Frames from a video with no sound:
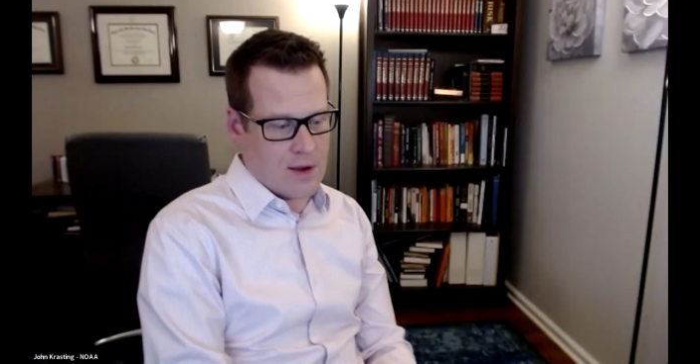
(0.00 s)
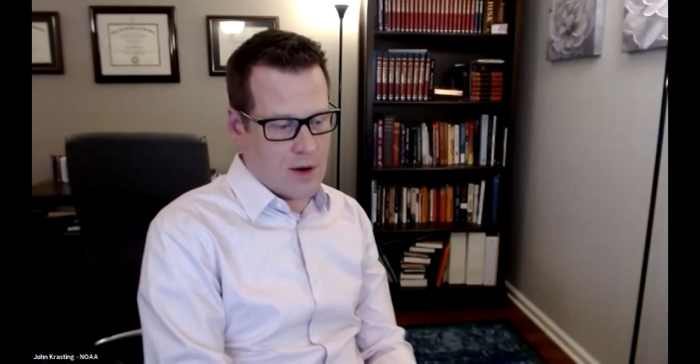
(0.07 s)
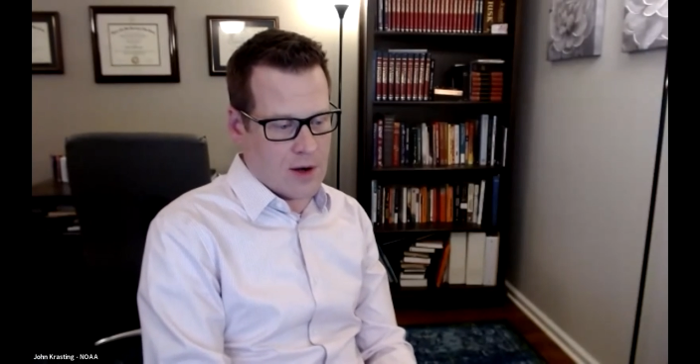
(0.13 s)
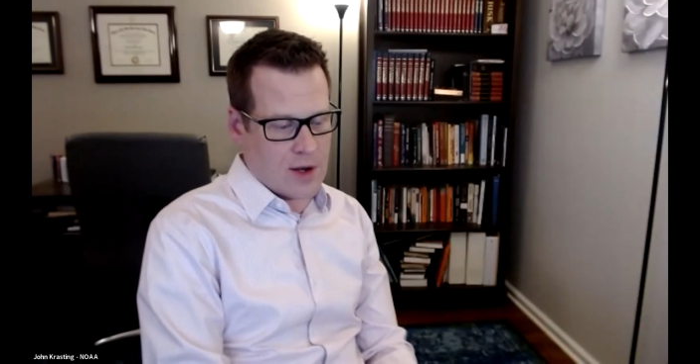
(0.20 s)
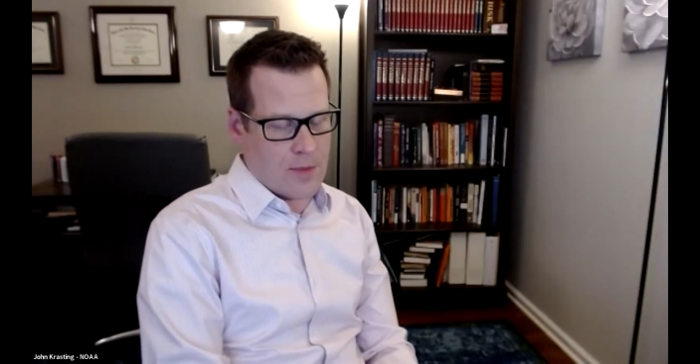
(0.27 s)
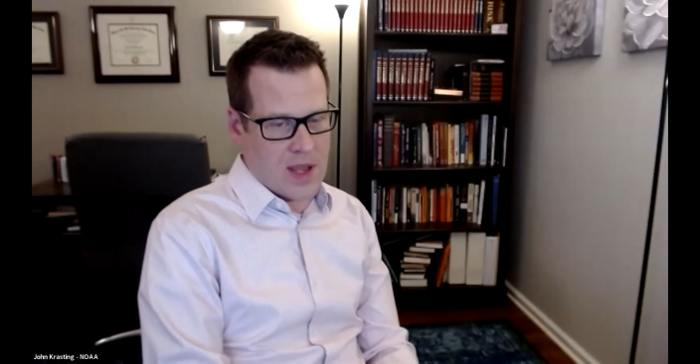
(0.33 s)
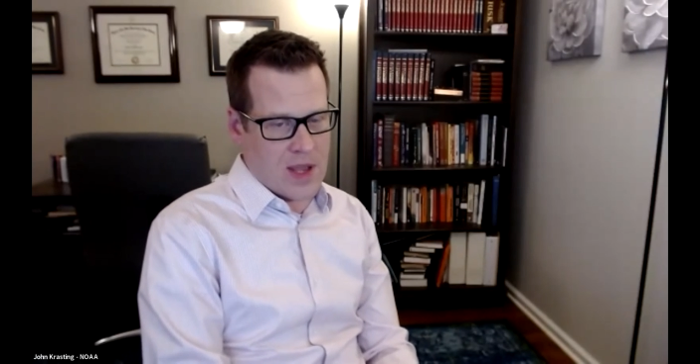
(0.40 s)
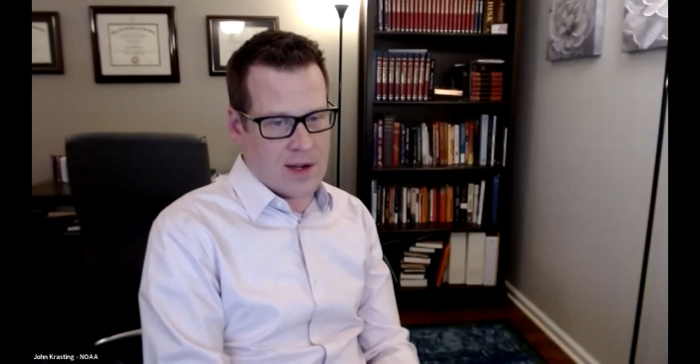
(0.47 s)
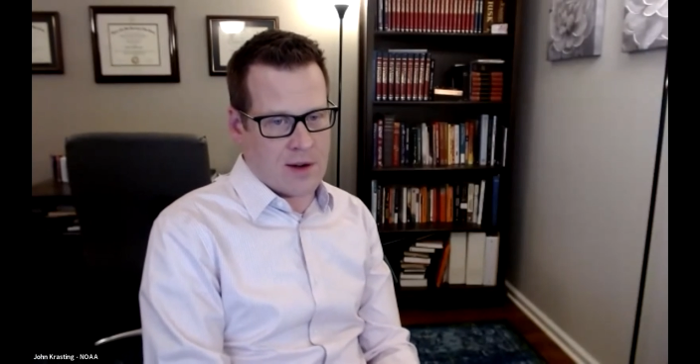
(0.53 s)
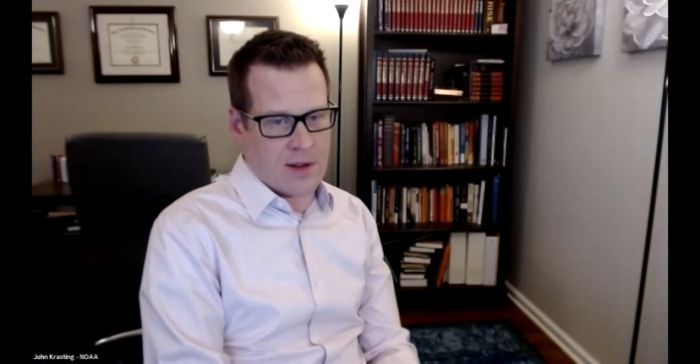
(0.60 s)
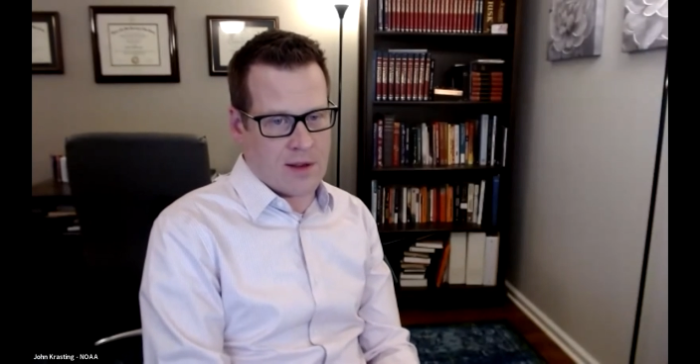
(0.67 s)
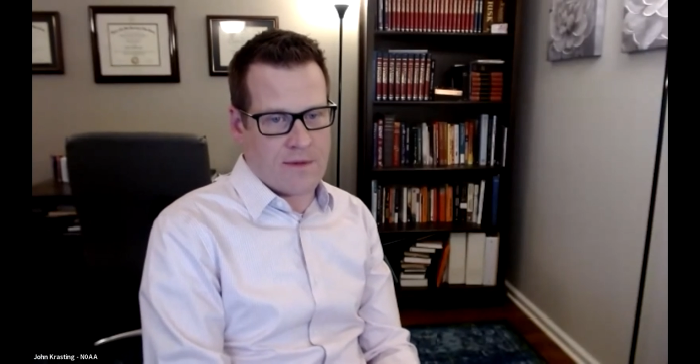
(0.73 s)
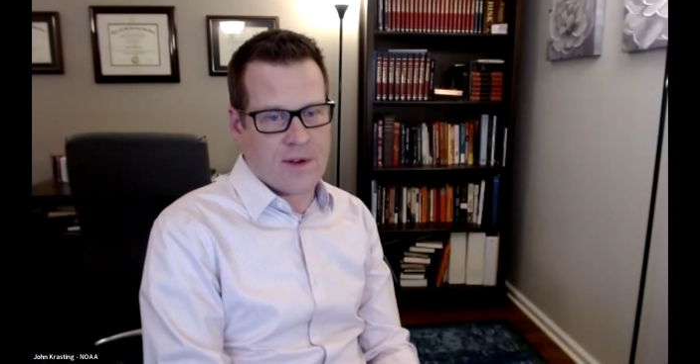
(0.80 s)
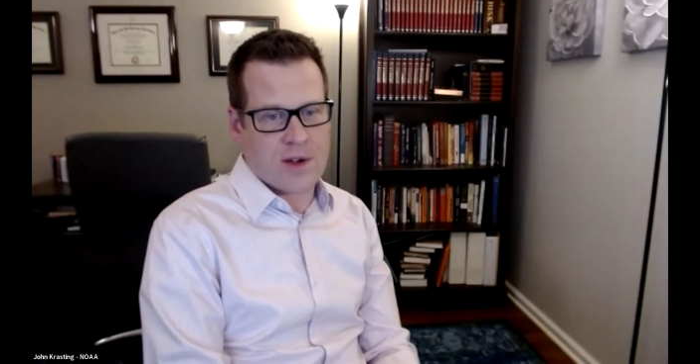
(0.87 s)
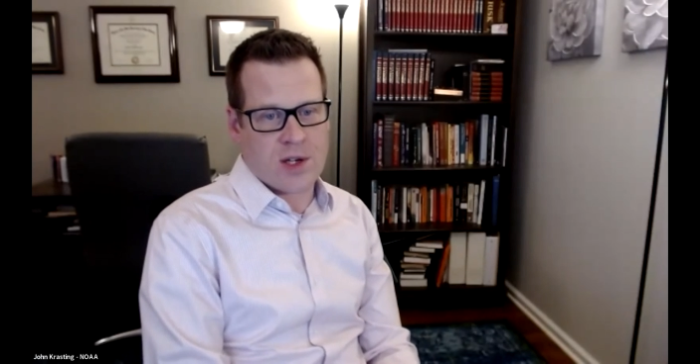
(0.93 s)
are dependent
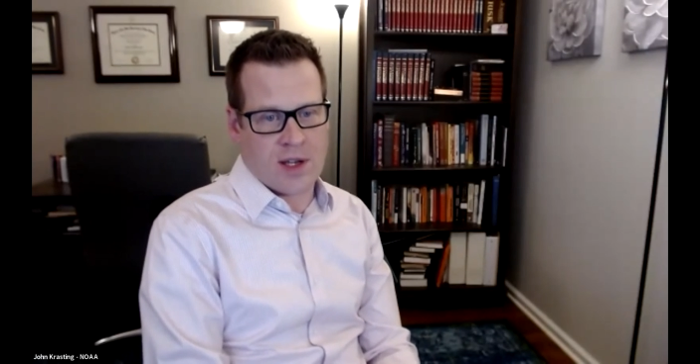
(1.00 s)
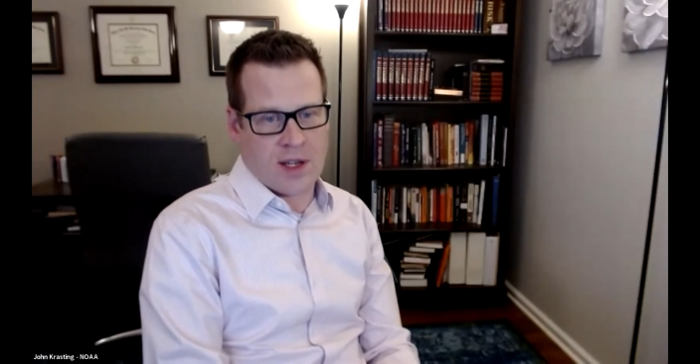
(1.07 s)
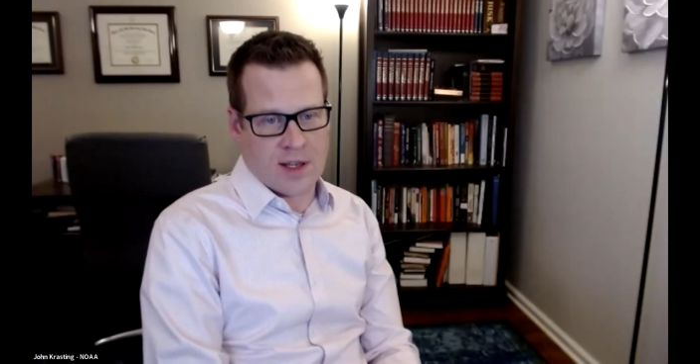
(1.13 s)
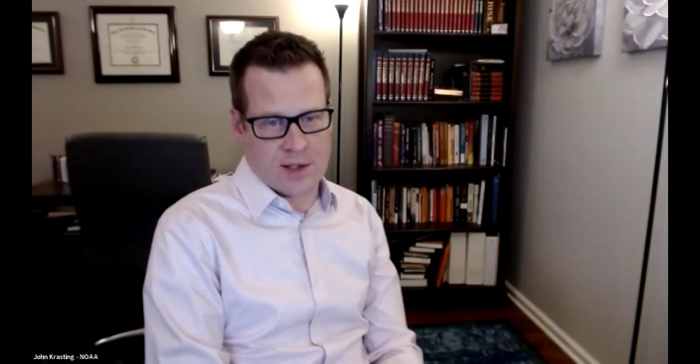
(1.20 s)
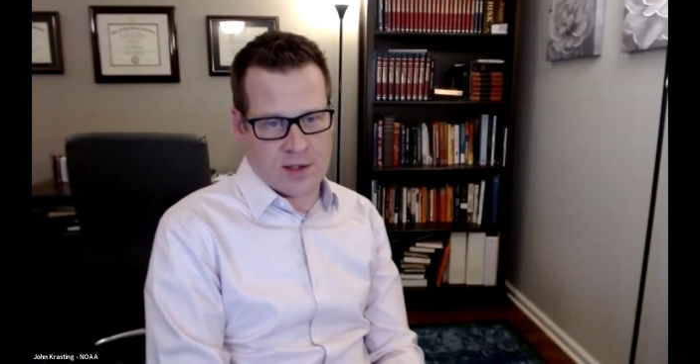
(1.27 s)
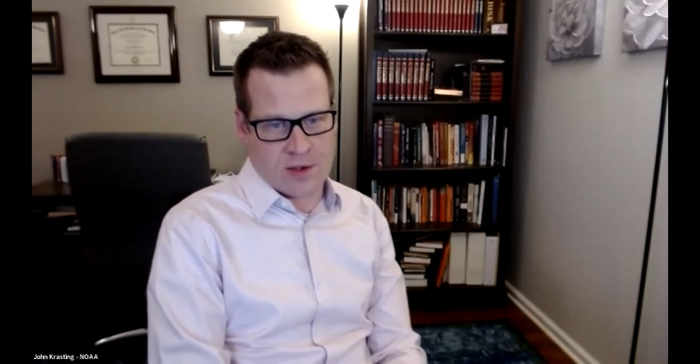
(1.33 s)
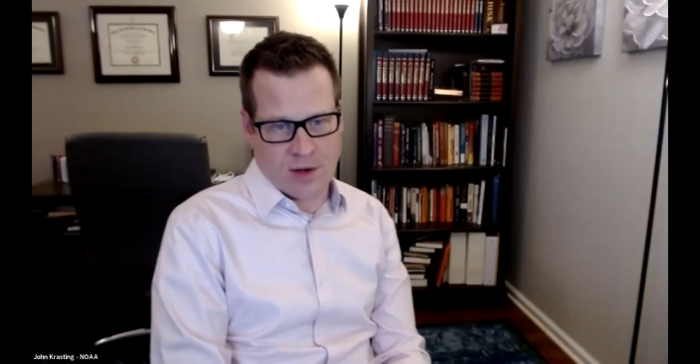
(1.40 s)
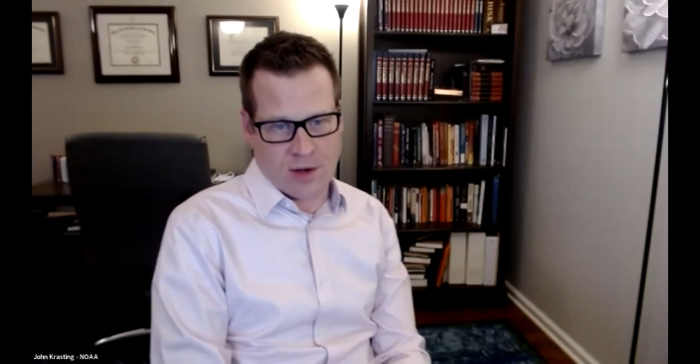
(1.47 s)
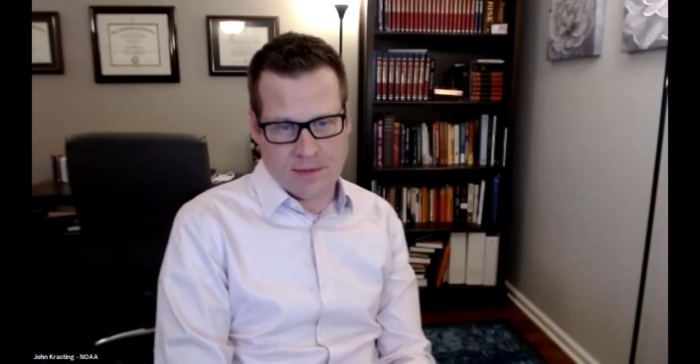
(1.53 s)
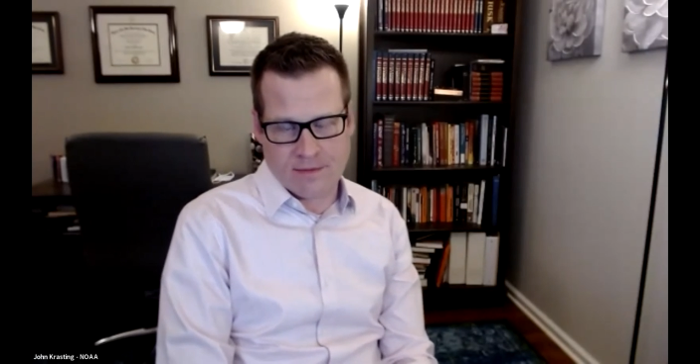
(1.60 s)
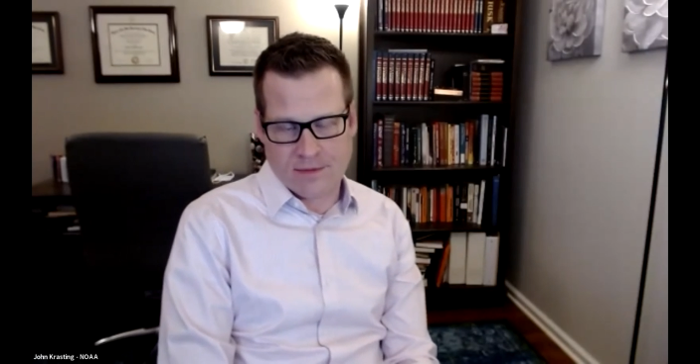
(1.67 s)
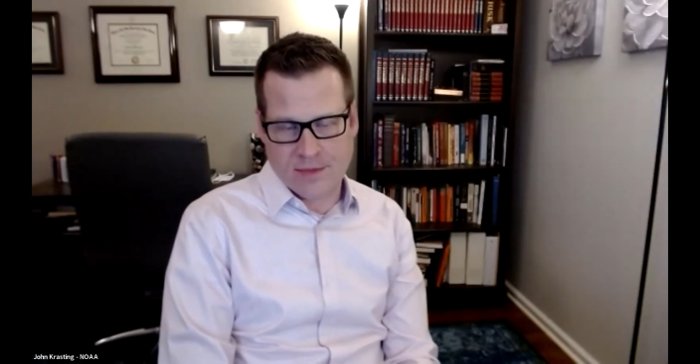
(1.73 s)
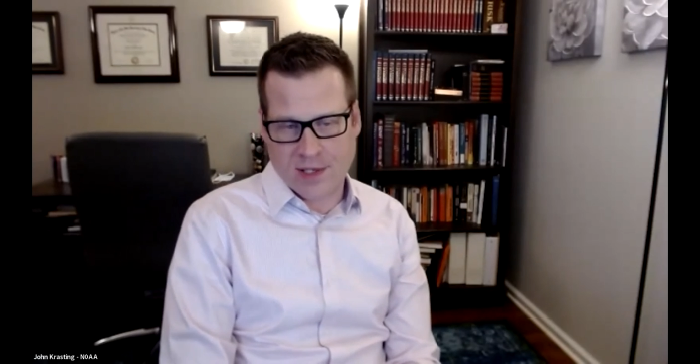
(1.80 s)
on the fishing industry.